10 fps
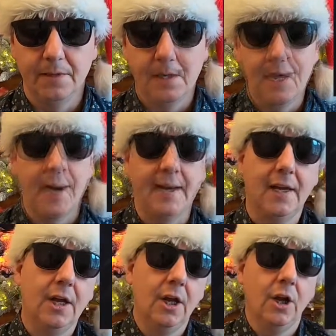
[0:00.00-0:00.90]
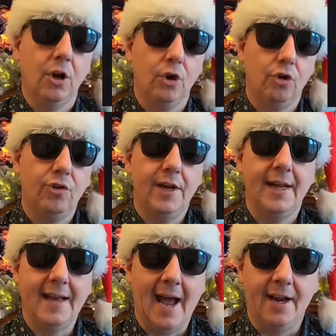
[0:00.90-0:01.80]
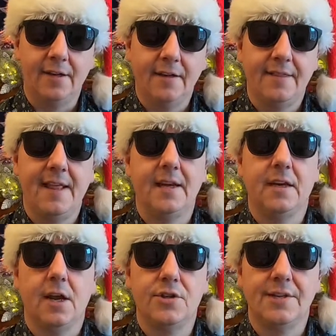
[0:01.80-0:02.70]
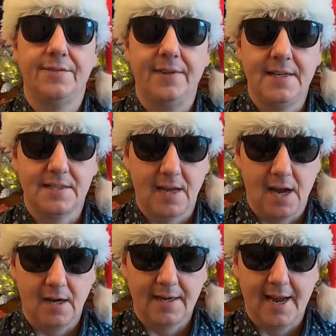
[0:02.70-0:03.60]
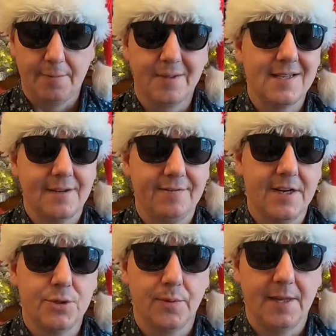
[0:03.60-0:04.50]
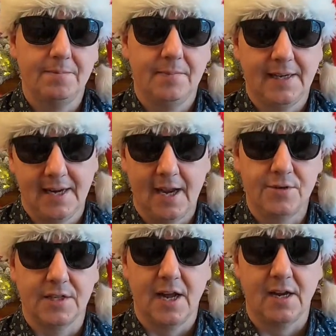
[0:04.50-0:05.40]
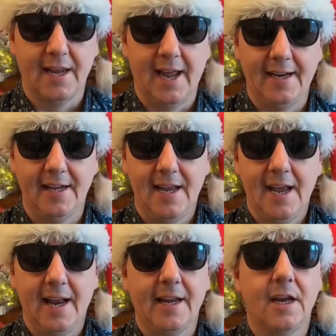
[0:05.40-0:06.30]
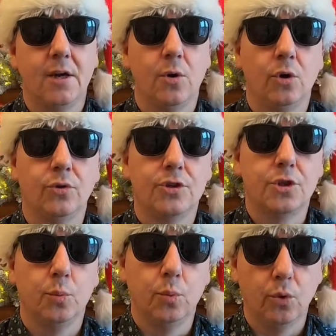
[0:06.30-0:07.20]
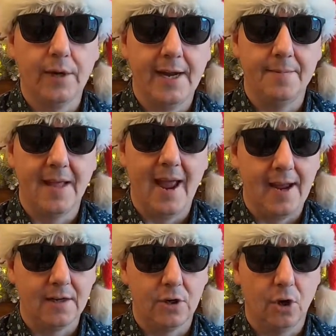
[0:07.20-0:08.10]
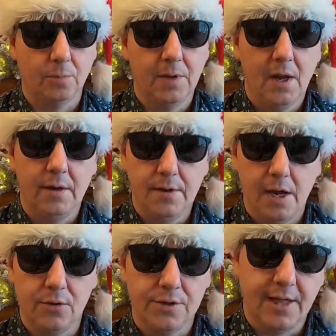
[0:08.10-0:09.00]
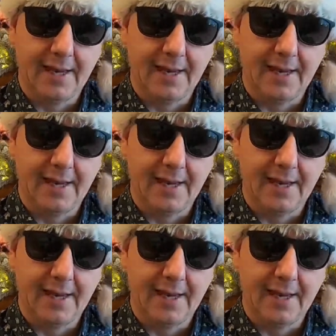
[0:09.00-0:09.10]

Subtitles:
Anyway, Laura and Alan then go to Flynn's arcade because they're friends with him, he owns an arcade, and they go on to warn him that Encom knows that